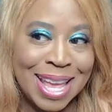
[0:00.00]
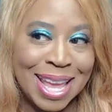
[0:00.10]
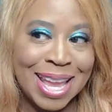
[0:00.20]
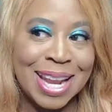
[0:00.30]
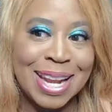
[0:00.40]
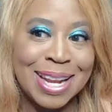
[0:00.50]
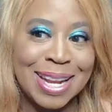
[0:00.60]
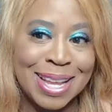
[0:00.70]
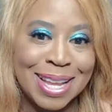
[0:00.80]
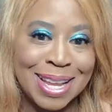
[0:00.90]

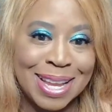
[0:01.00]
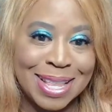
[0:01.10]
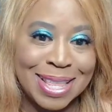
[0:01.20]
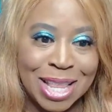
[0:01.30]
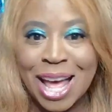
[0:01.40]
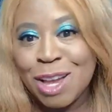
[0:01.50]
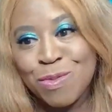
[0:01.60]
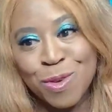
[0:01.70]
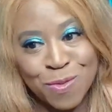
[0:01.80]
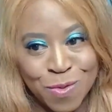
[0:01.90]
in the
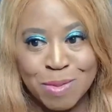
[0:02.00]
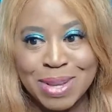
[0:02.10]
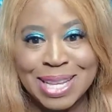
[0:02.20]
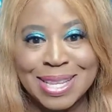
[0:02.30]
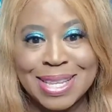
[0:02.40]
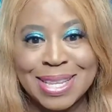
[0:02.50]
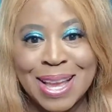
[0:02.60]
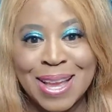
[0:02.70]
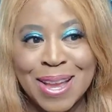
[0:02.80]
live performance